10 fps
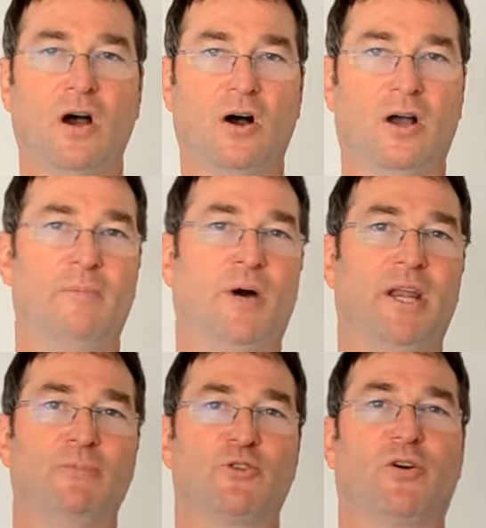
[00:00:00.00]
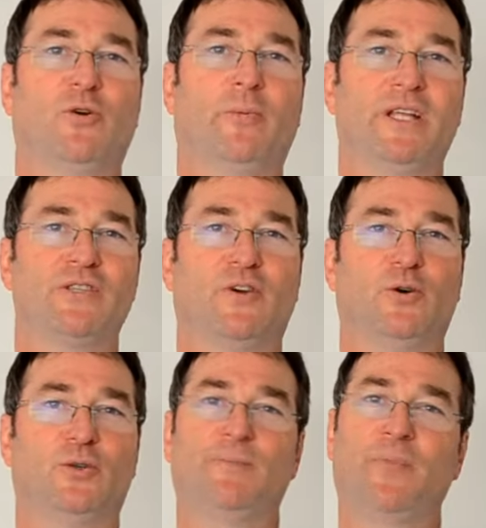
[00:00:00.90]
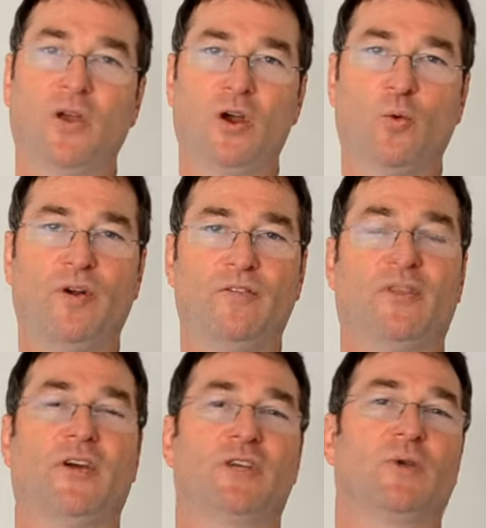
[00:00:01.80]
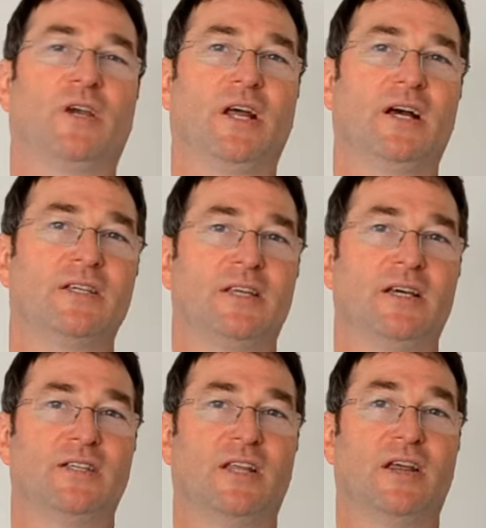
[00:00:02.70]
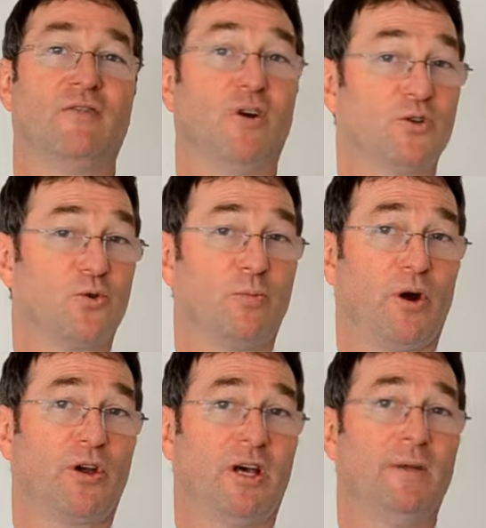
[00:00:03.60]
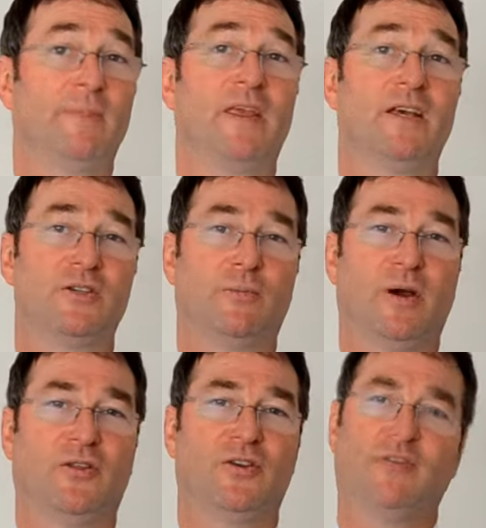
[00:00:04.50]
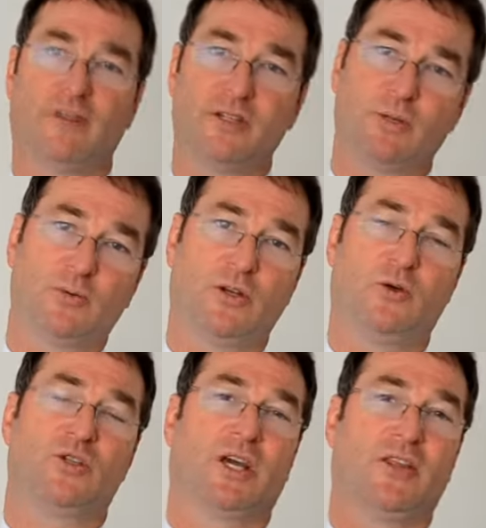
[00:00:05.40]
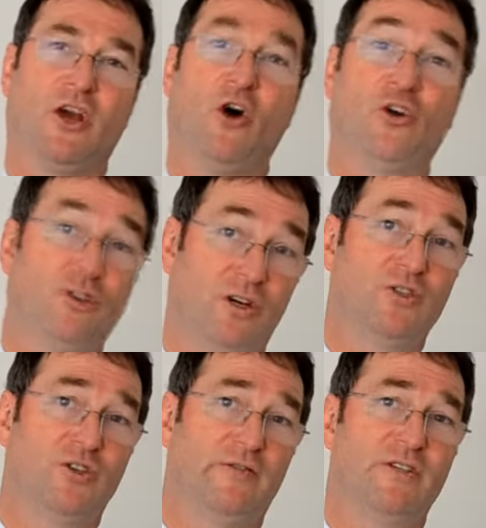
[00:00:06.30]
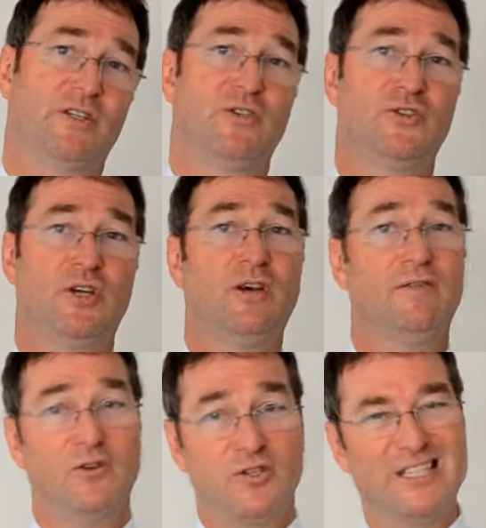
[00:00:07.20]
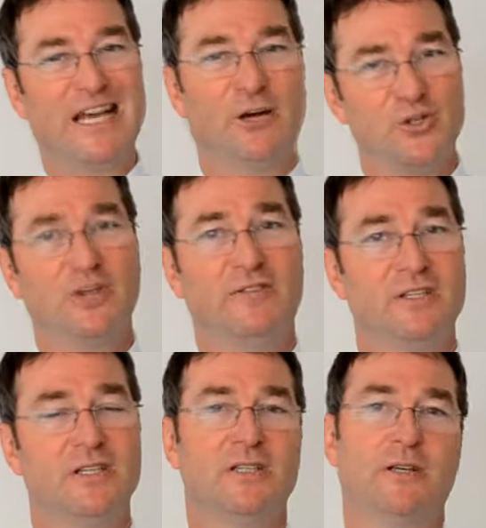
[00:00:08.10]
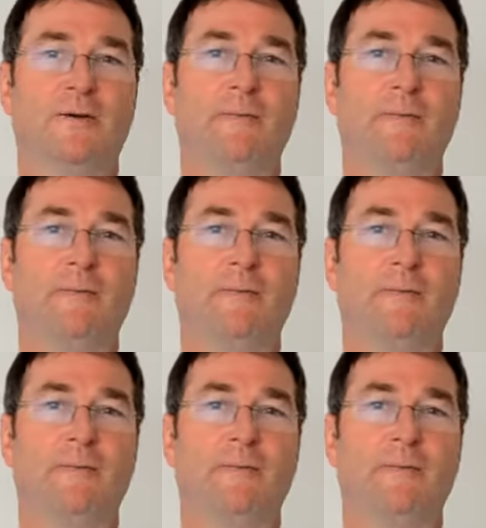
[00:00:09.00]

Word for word: Hi, my name's Gregor Mansfield. One of the things we get asked as an advisor or broker is about the difference between using the online services versus our services.